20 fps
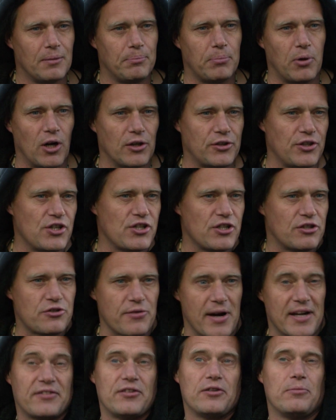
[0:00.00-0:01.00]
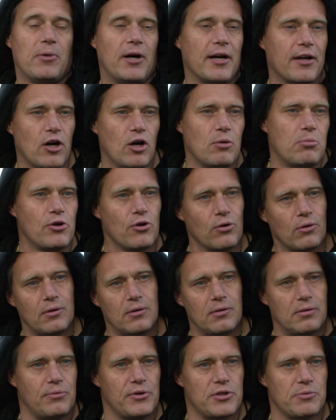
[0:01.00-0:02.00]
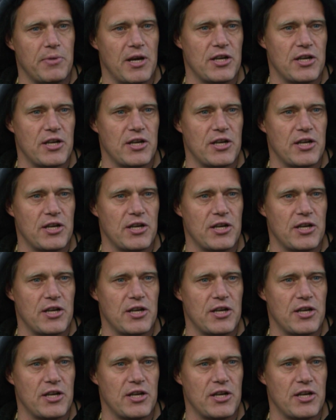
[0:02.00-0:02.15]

parties attracted by Robodock, which